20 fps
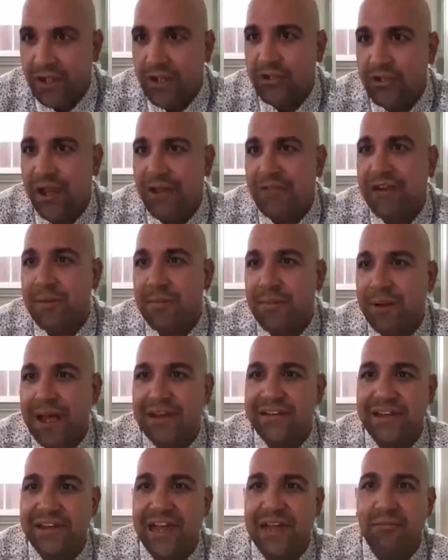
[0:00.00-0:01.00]
Do you have any
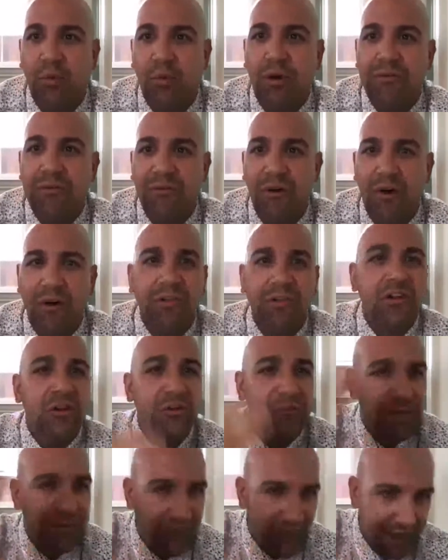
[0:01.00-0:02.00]
plans to get more involved in
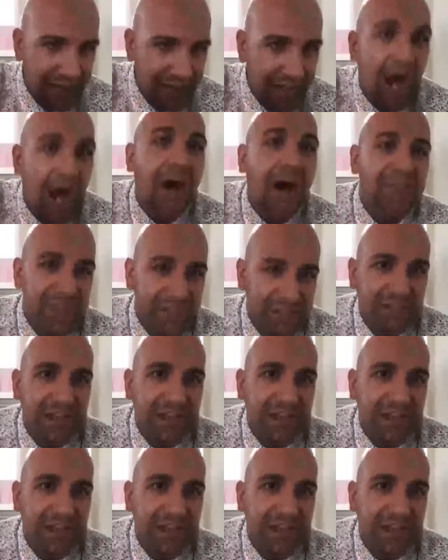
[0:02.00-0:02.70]
UV lighting? Obviously